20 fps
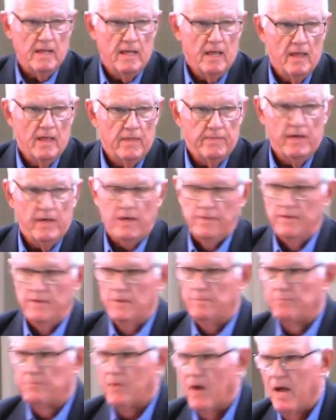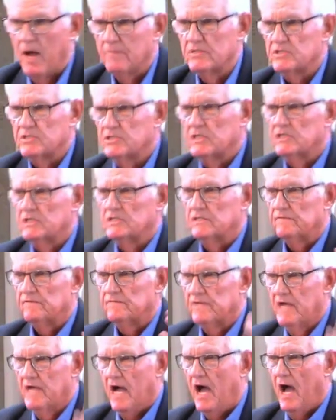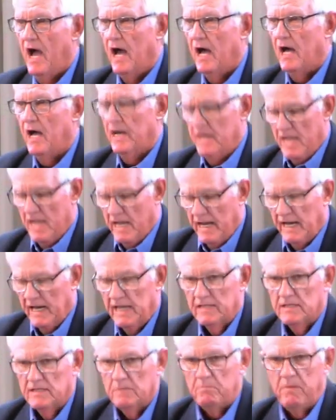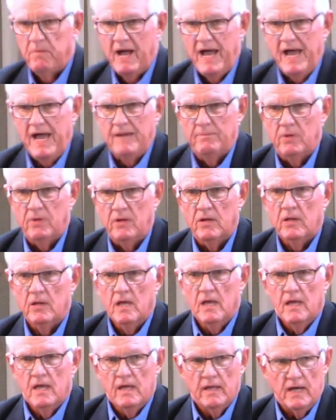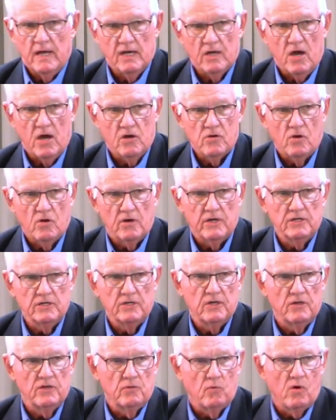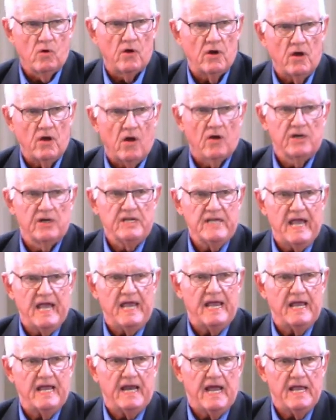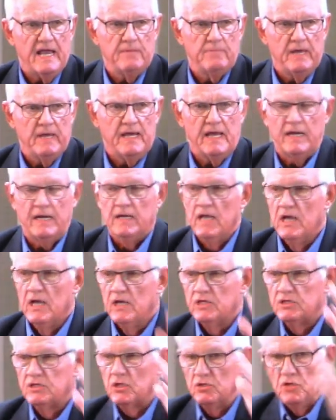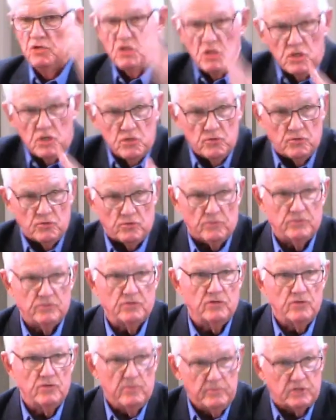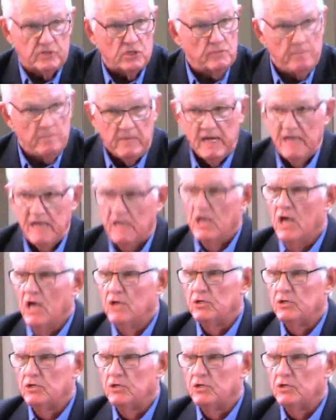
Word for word: The, the promises of God in the Bible, uh, according to the Word, are yea and amen to you, to, to me, to